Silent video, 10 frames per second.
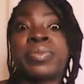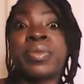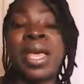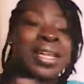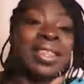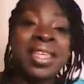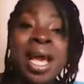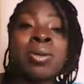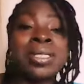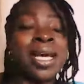anything
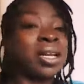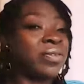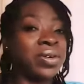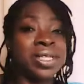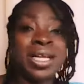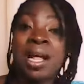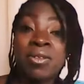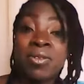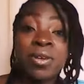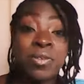outside of
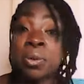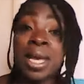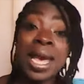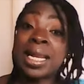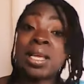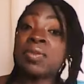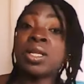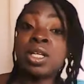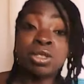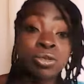yourself if you can't even
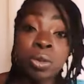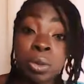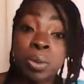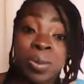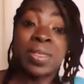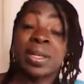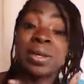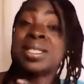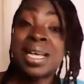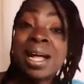control within
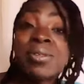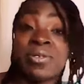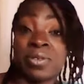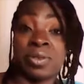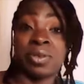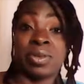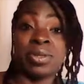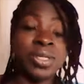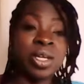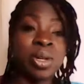yourself? You
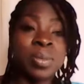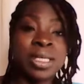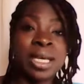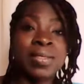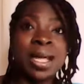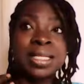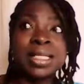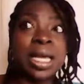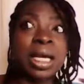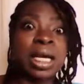see what I'm saying? That's
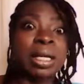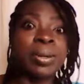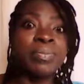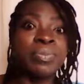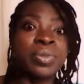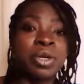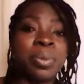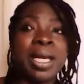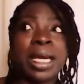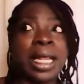like you're
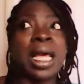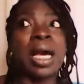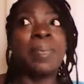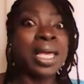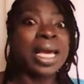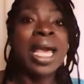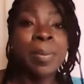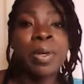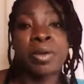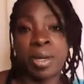being a
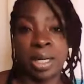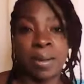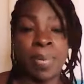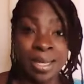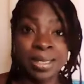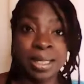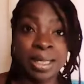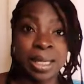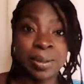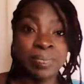hypocrite,
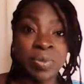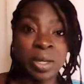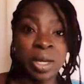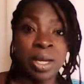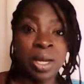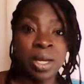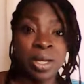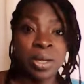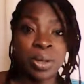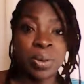basically.
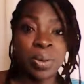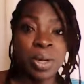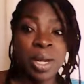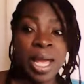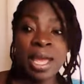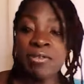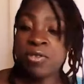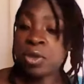You know, if